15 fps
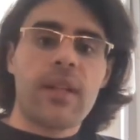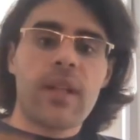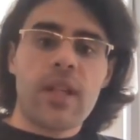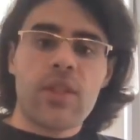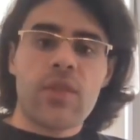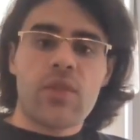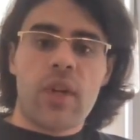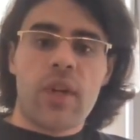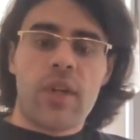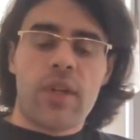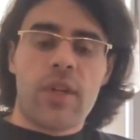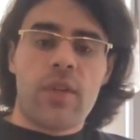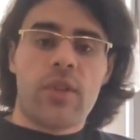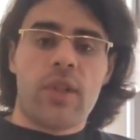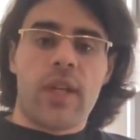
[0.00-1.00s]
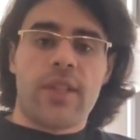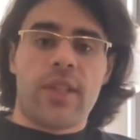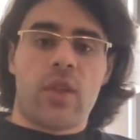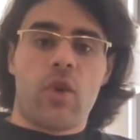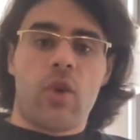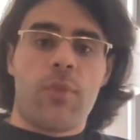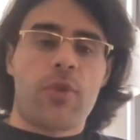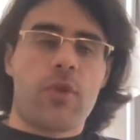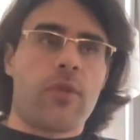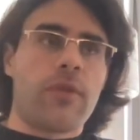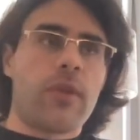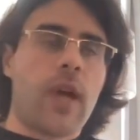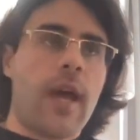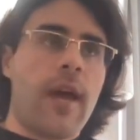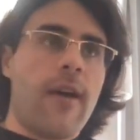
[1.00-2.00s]
TextRunner utilizes a corpus
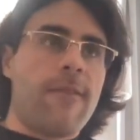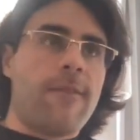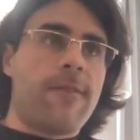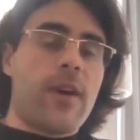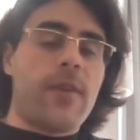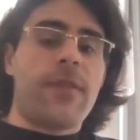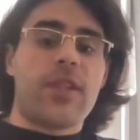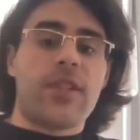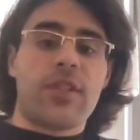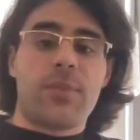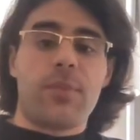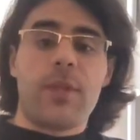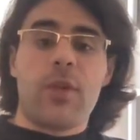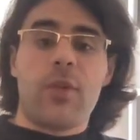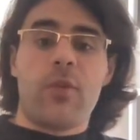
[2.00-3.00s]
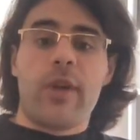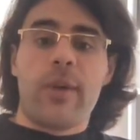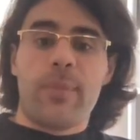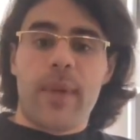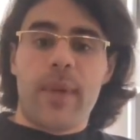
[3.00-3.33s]
of 500 million web